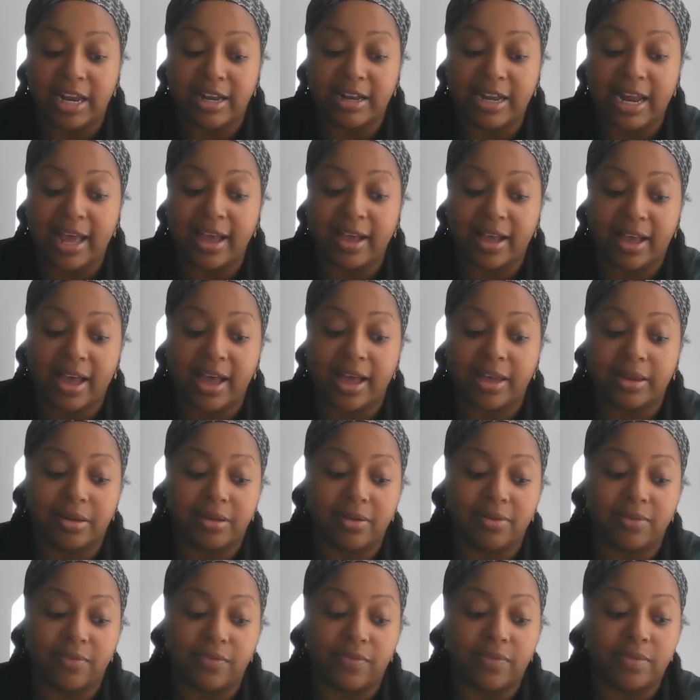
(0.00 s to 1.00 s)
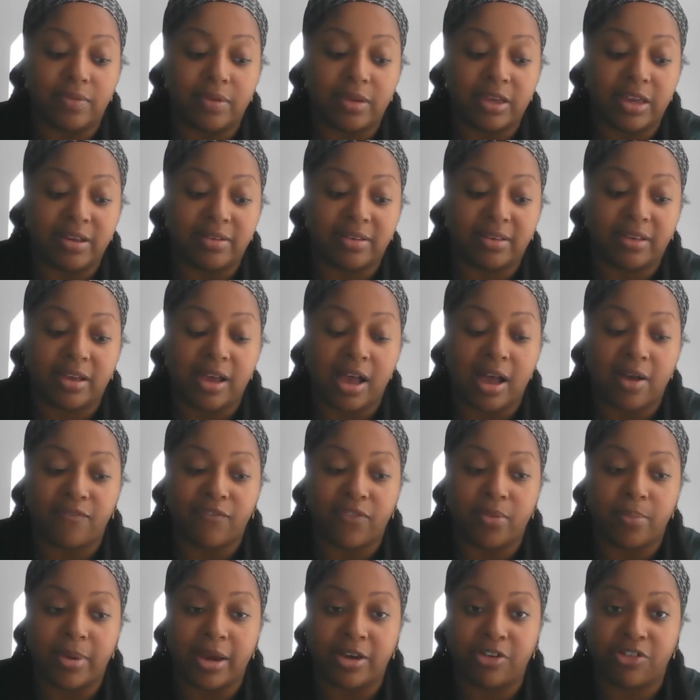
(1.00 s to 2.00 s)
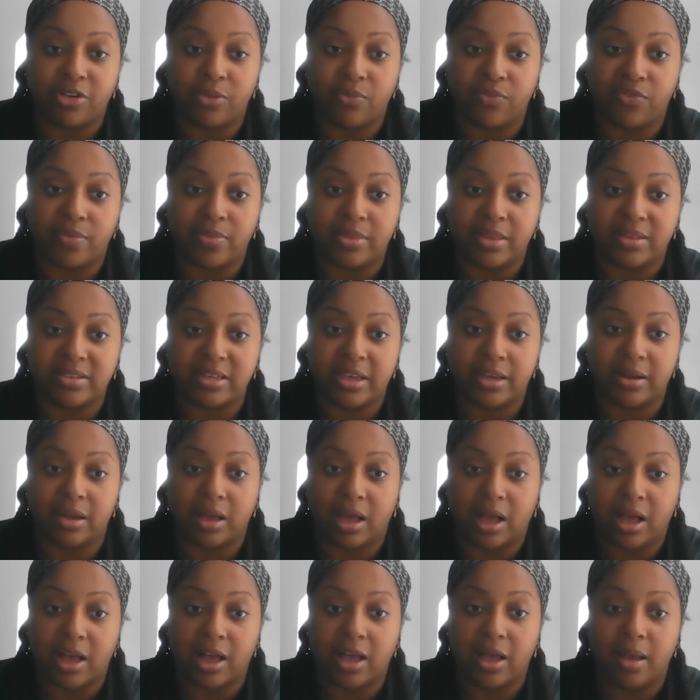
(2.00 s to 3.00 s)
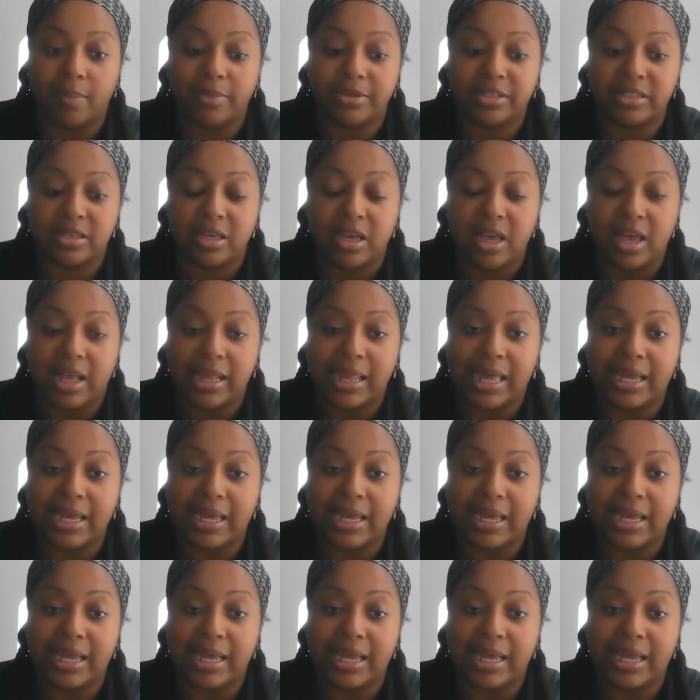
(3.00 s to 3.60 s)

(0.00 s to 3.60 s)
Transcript: And that kind of is confirmation from the Ten of Cups.